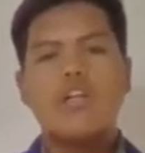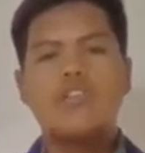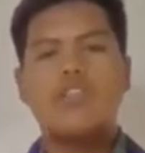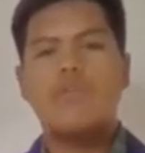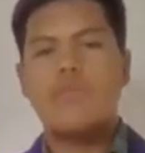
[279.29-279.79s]

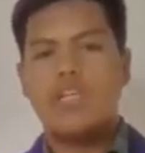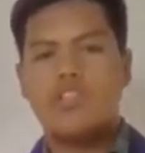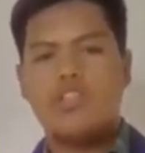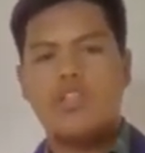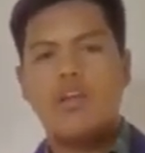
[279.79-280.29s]
do
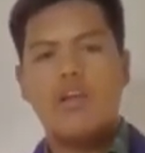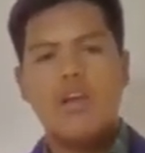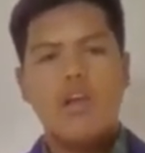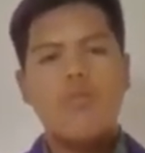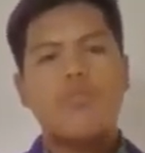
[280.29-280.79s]
damage
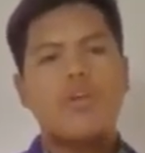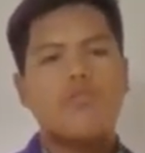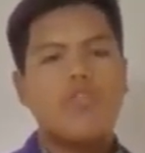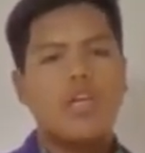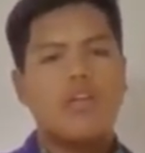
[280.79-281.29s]

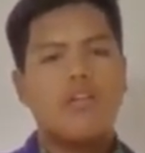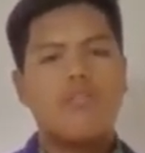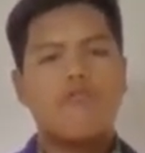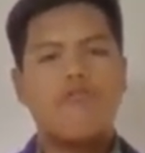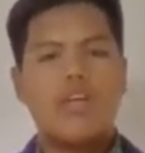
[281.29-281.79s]
between
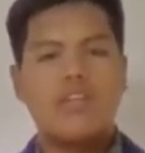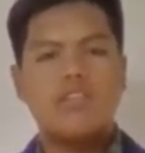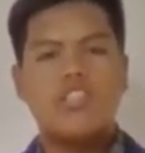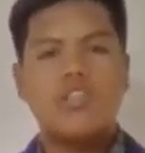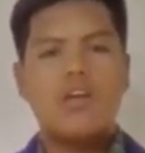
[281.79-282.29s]

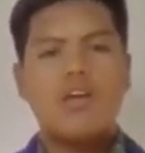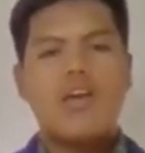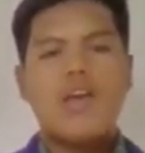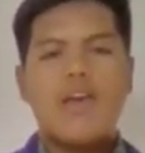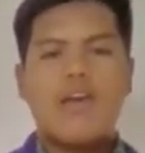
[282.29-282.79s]
finch
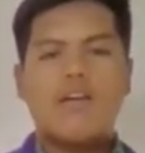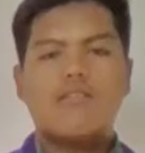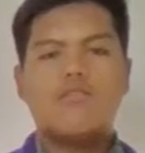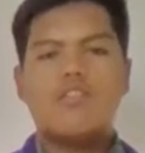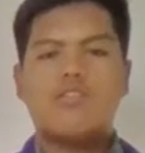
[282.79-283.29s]

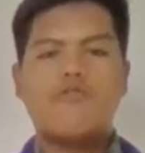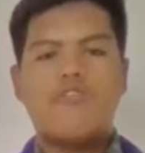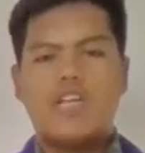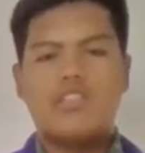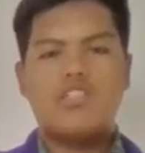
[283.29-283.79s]
and not
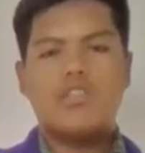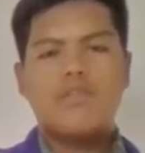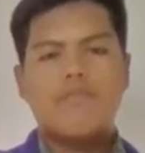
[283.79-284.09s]
finch.